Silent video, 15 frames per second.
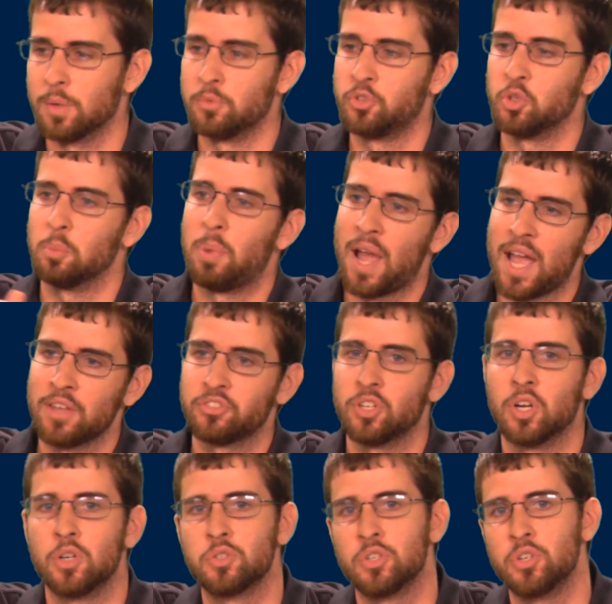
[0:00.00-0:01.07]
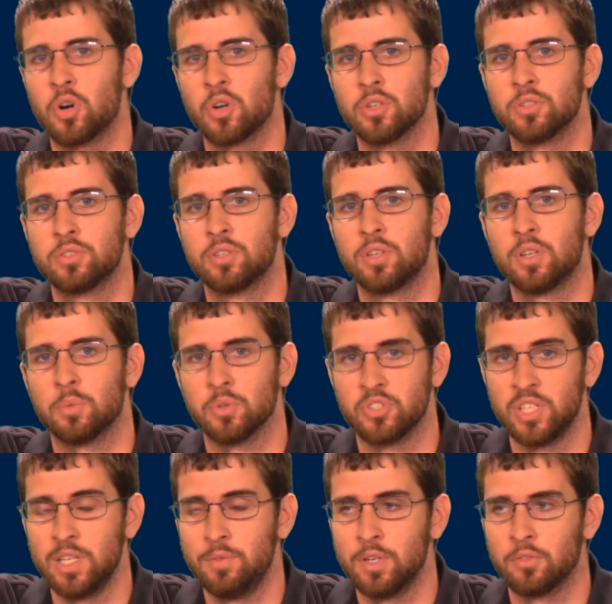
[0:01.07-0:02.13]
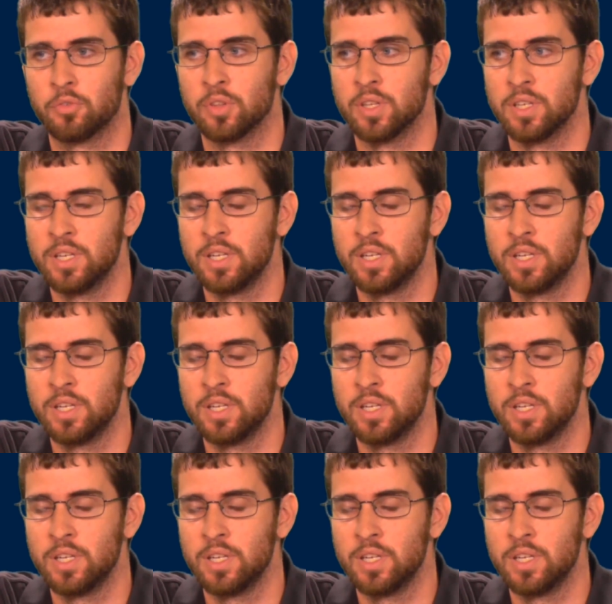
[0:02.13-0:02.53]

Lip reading: surpassed 100 yards receiving for the